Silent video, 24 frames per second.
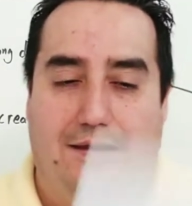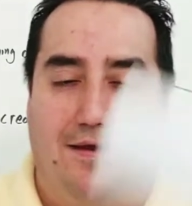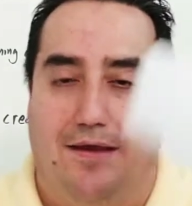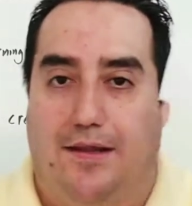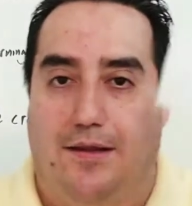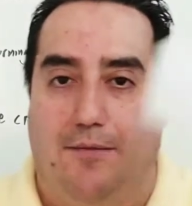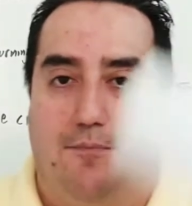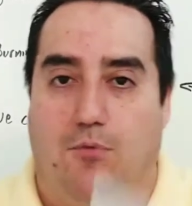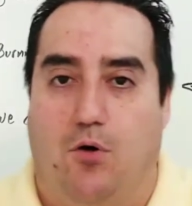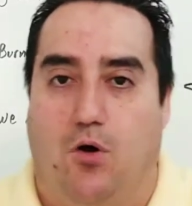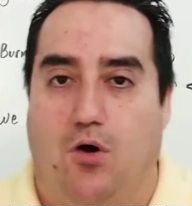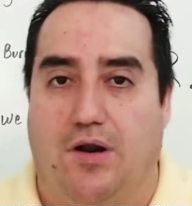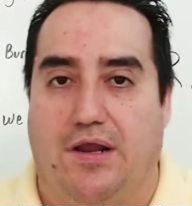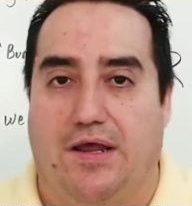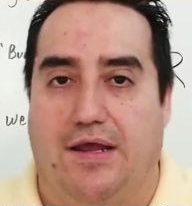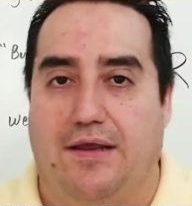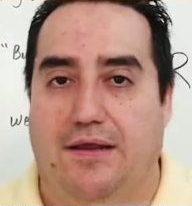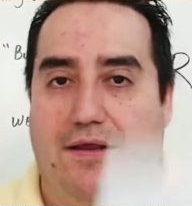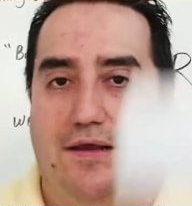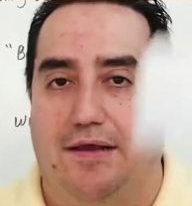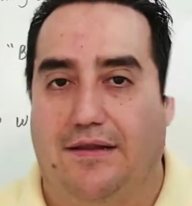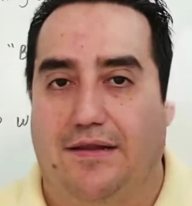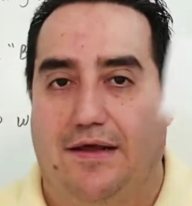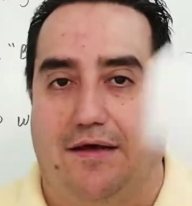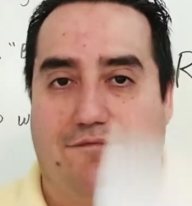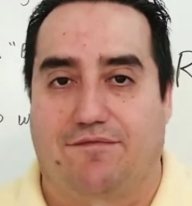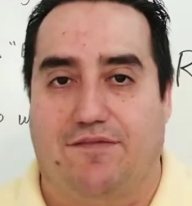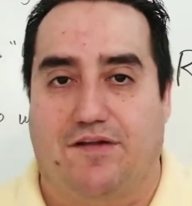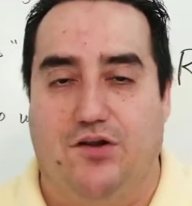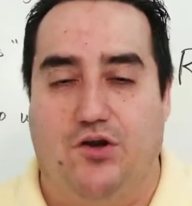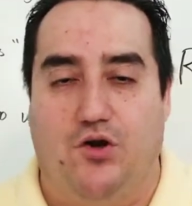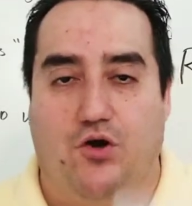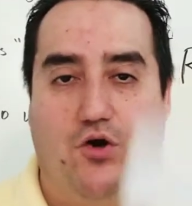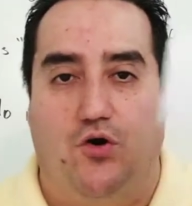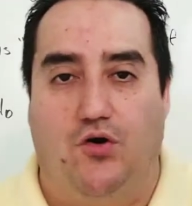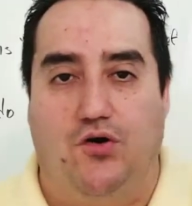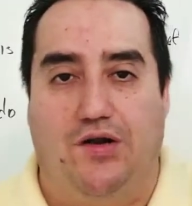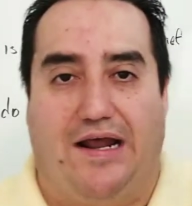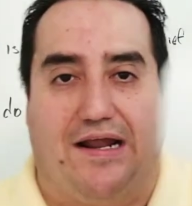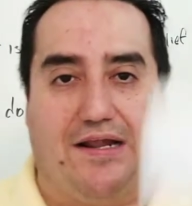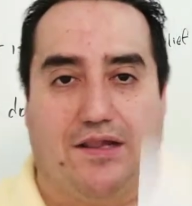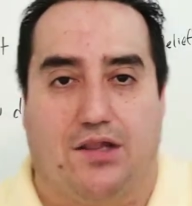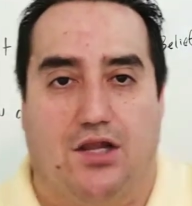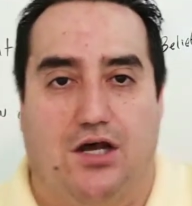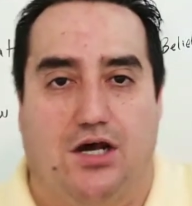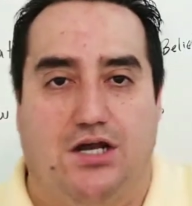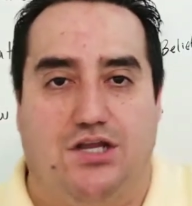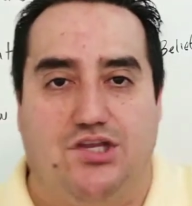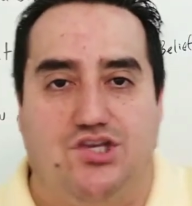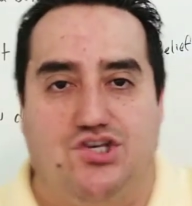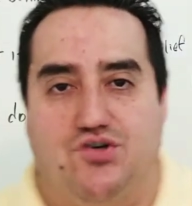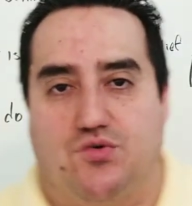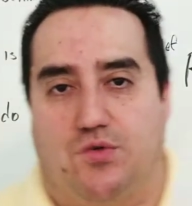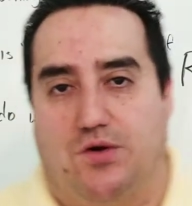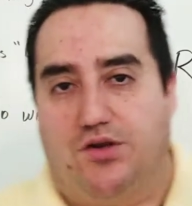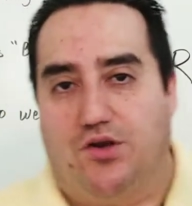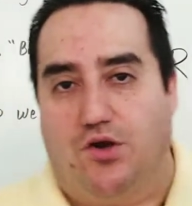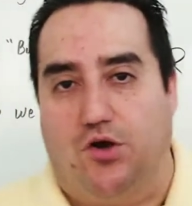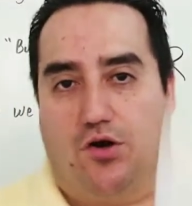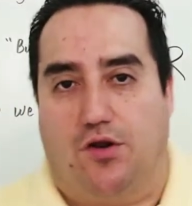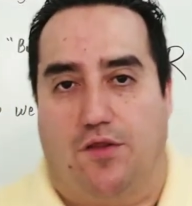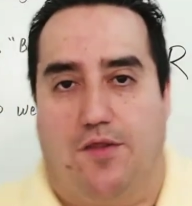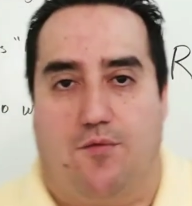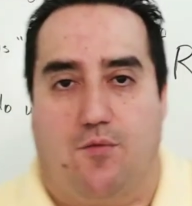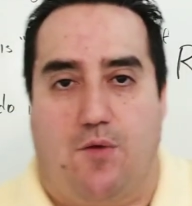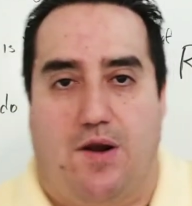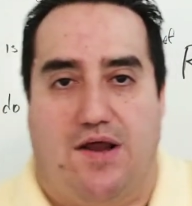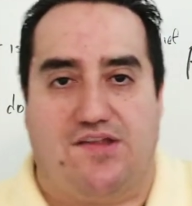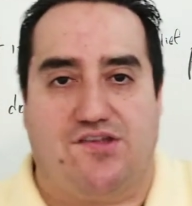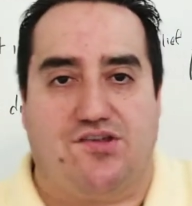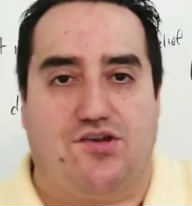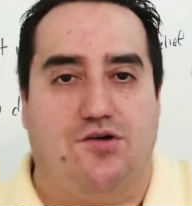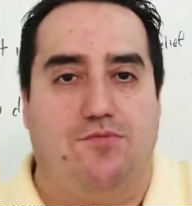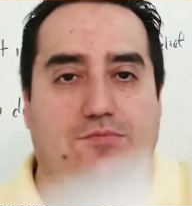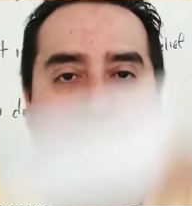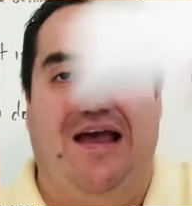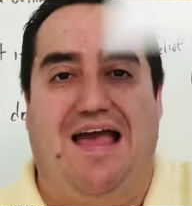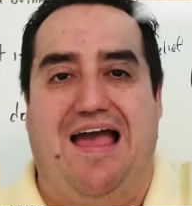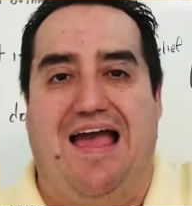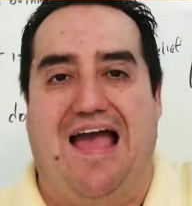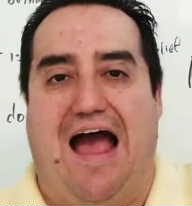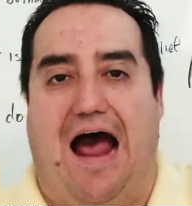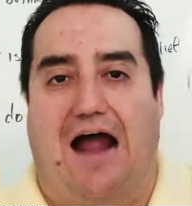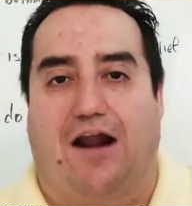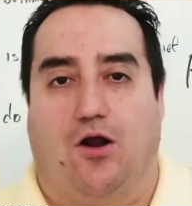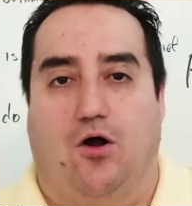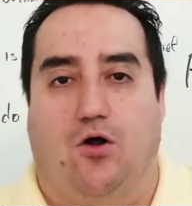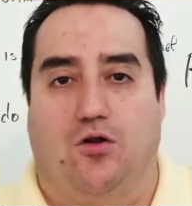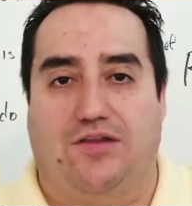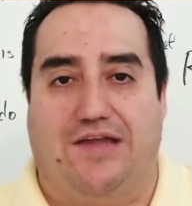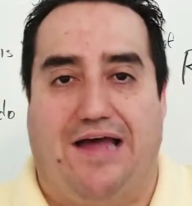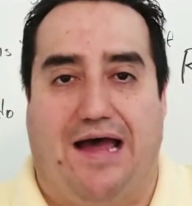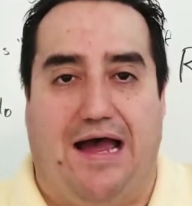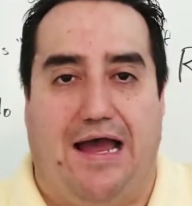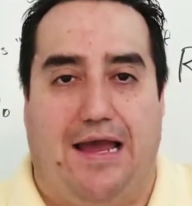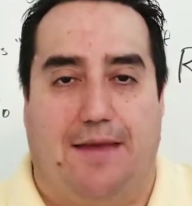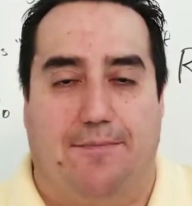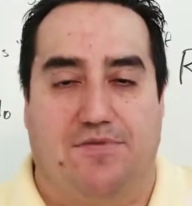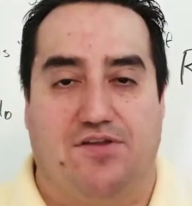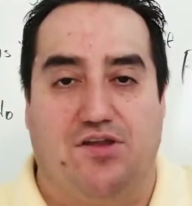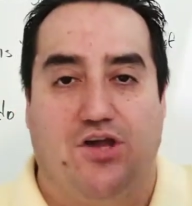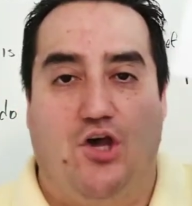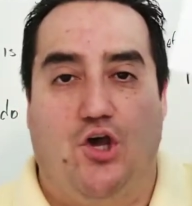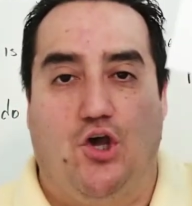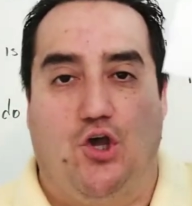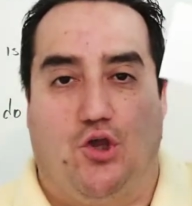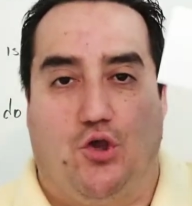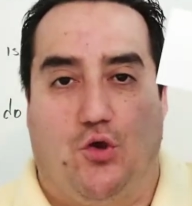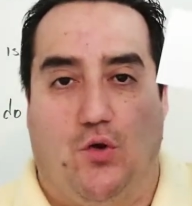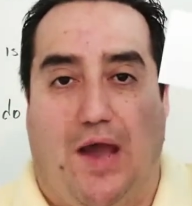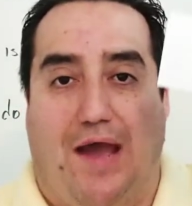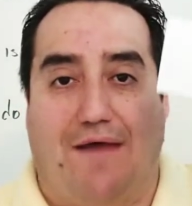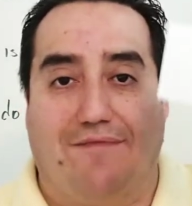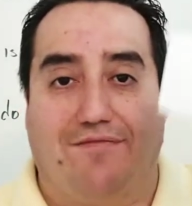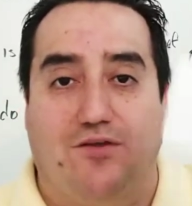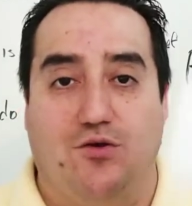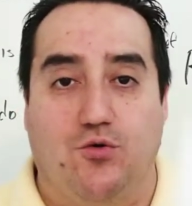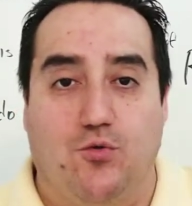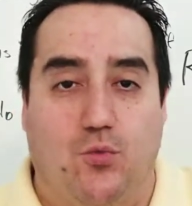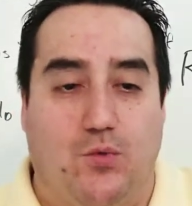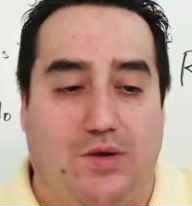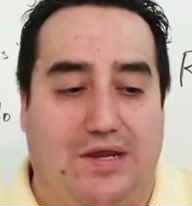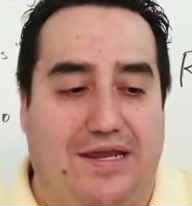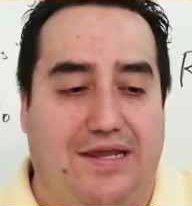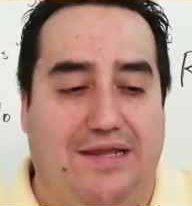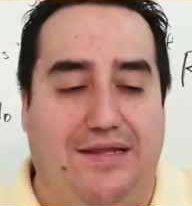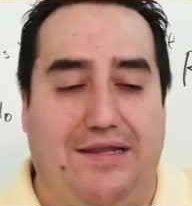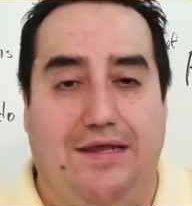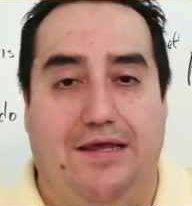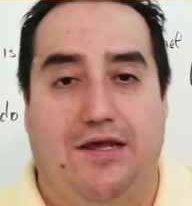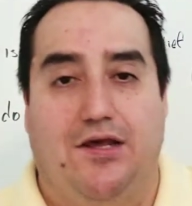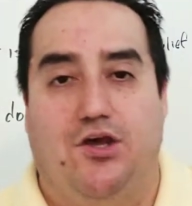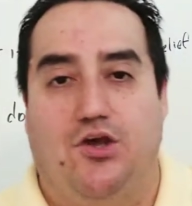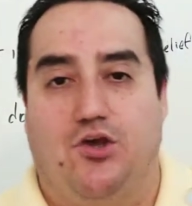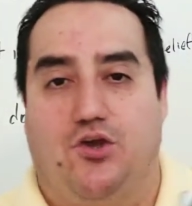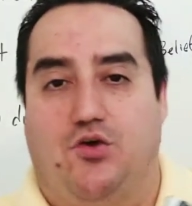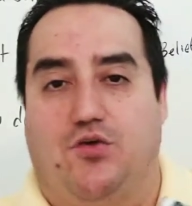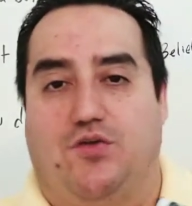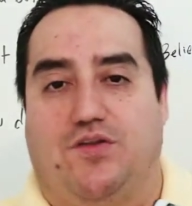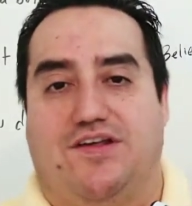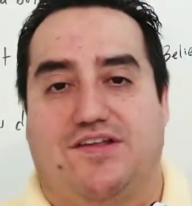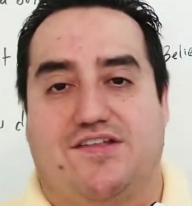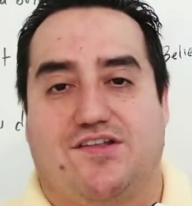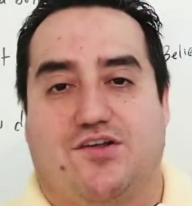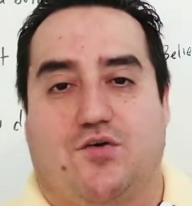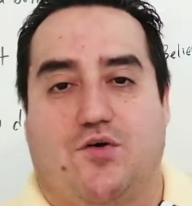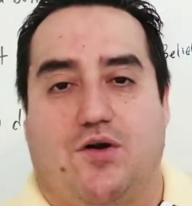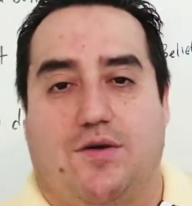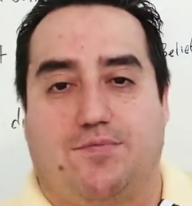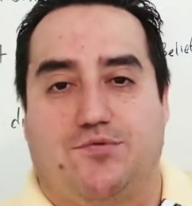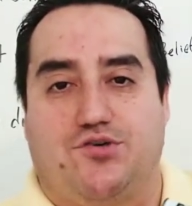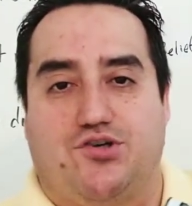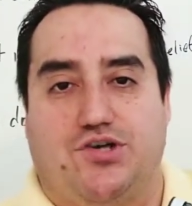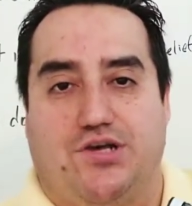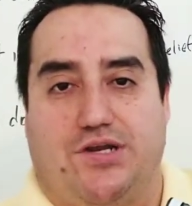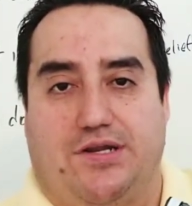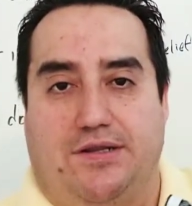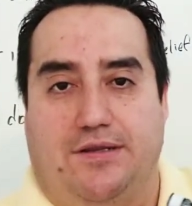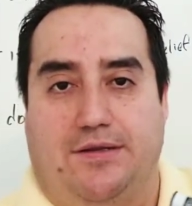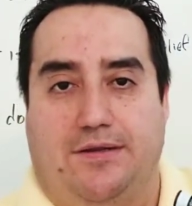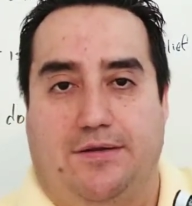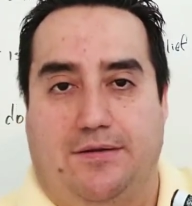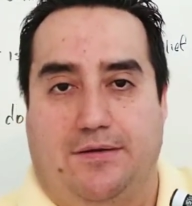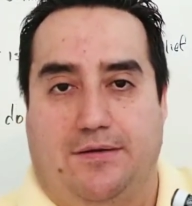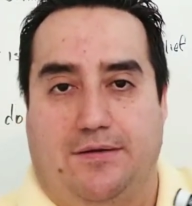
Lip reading: In the morning, in the afternoon, at lunch, when you go to the restroom, at all times, you have to read your description